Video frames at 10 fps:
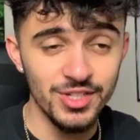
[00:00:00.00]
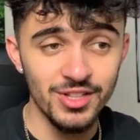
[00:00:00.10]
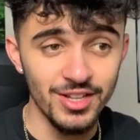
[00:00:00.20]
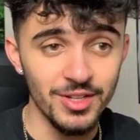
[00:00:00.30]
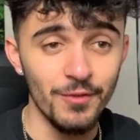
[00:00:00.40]
which
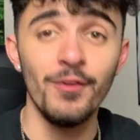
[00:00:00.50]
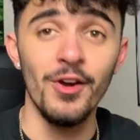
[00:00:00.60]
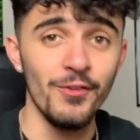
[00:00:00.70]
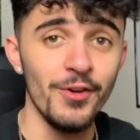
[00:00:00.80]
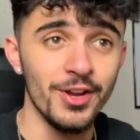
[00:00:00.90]
does look
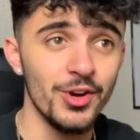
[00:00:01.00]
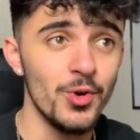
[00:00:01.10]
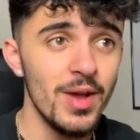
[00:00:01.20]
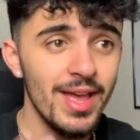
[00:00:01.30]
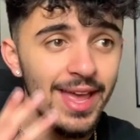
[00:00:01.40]
very, very
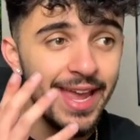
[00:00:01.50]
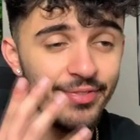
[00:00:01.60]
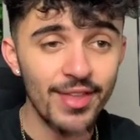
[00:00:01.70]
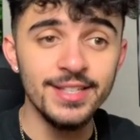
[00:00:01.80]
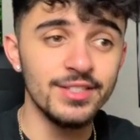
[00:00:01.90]
cool.
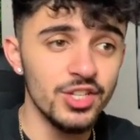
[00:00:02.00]
This